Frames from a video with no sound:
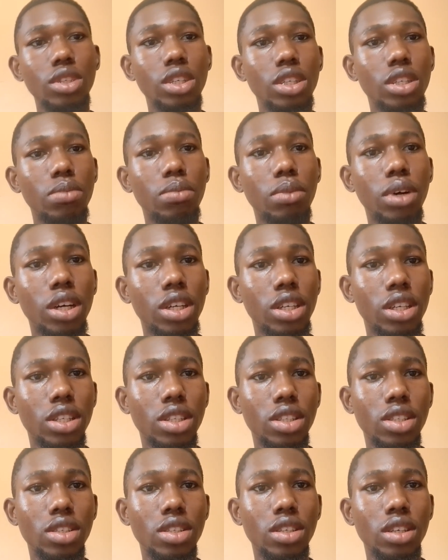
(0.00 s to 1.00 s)
in the market.
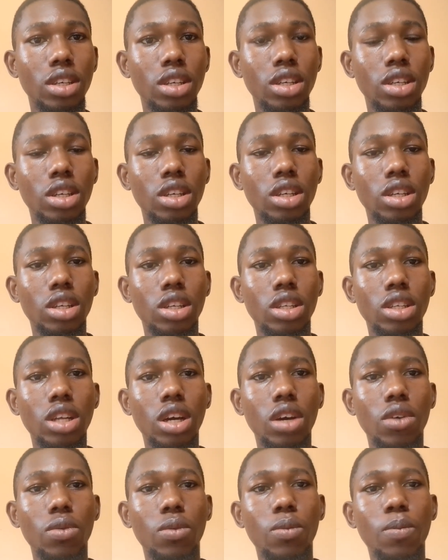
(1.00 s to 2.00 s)

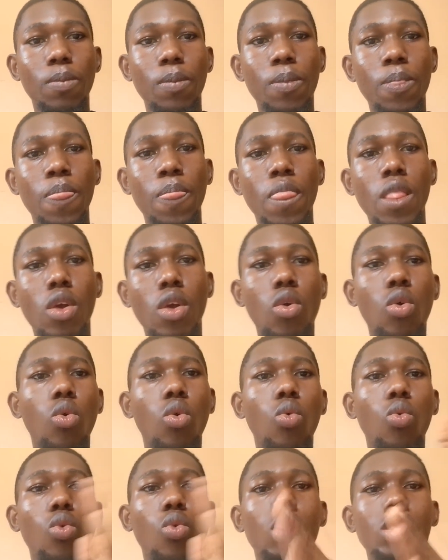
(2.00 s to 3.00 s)
Now,
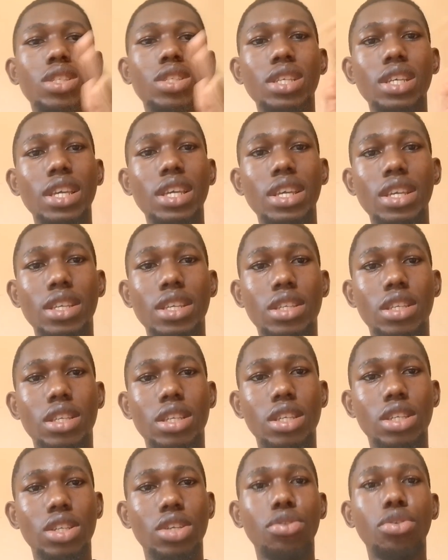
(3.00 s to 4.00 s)
what is
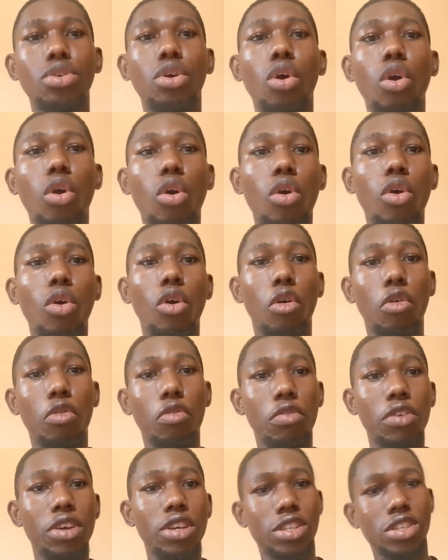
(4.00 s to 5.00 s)
the core
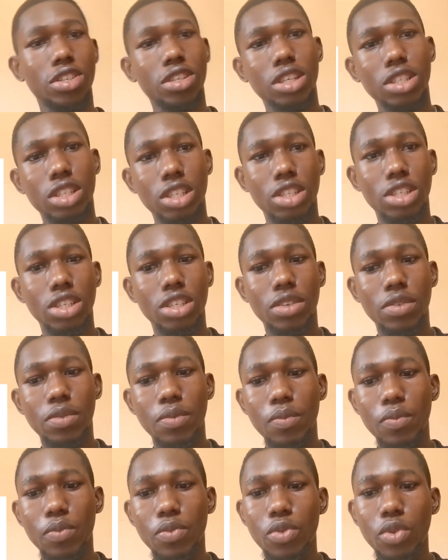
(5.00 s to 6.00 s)
of a strategy?
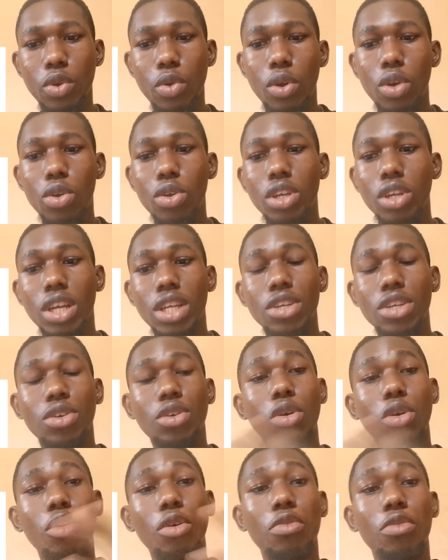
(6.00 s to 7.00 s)
When we're looking at
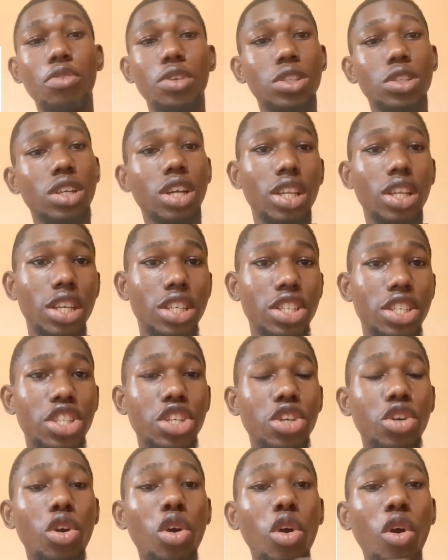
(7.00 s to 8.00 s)
the core of a strategy,
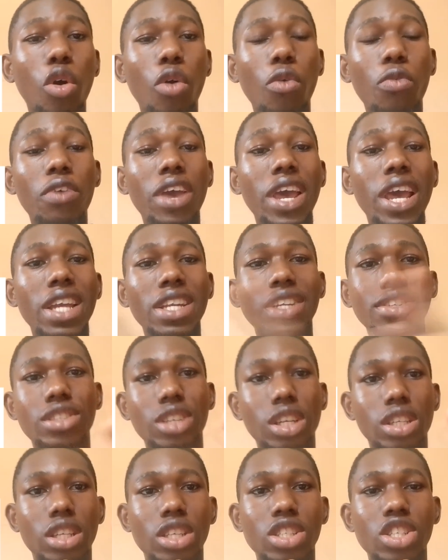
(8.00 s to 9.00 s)
the core of any
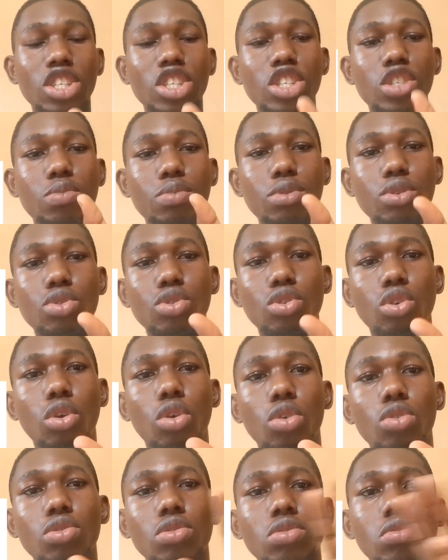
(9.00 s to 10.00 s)
strategy is built
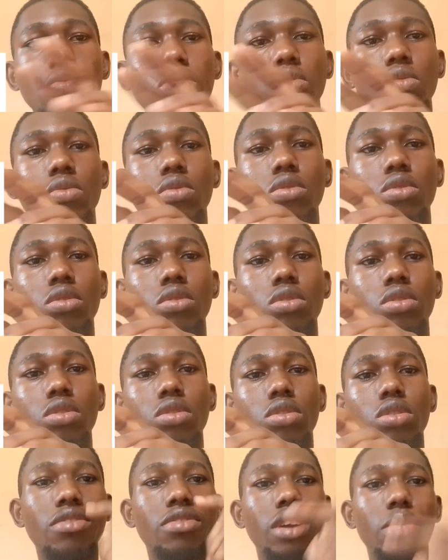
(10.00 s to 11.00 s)
on
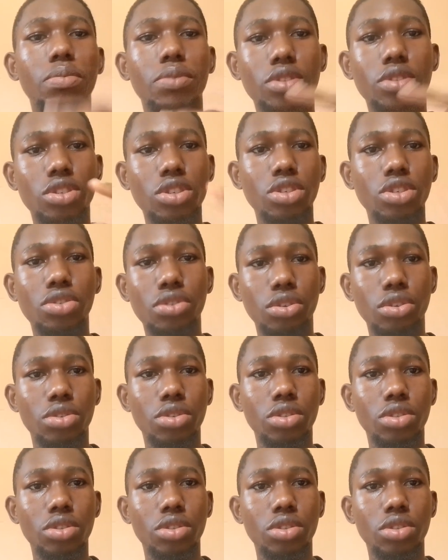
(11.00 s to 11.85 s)
repetition.